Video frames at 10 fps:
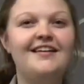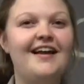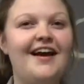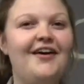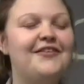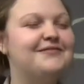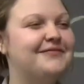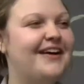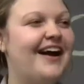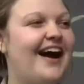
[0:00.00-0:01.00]
Now,
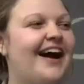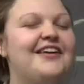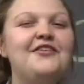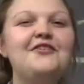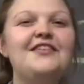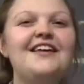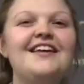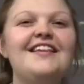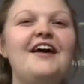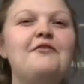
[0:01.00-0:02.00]
I don't
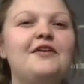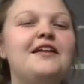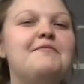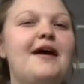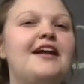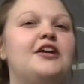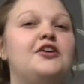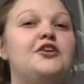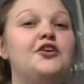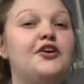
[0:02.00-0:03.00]
think that really
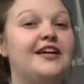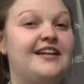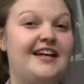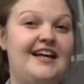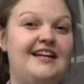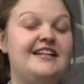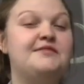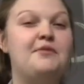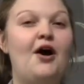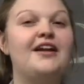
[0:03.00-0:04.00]
meant good in
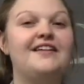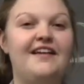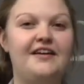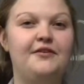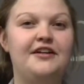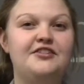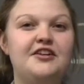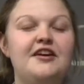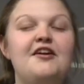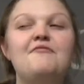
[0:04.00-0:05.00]
his body language.
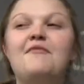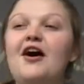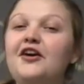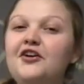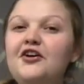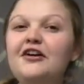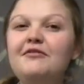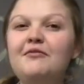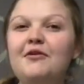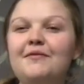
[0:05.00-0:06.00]
A good
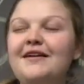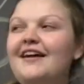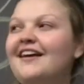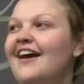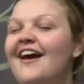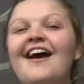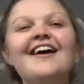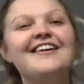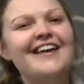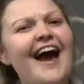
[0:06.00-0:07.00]
would more be like,
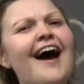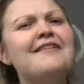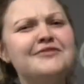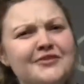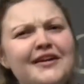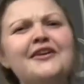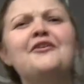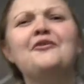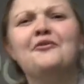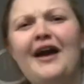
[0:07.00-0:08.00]
yeah, I'm doing
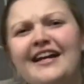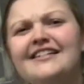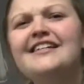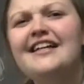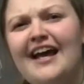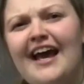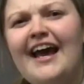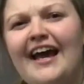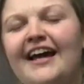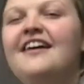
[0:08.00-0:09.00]
great
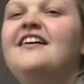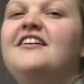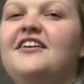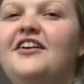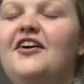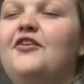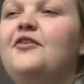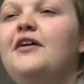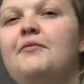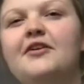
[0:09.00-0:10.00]
today. You
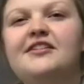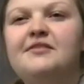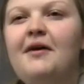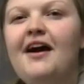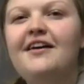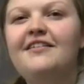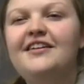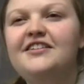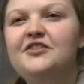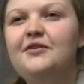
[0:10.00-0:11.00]
know, put a smile
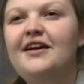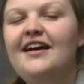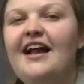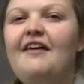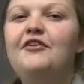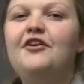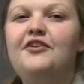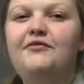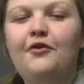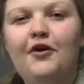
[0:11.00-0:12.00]
into it, have a
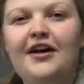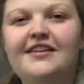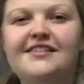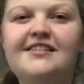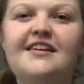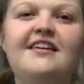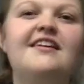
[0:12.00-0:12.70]
good voice.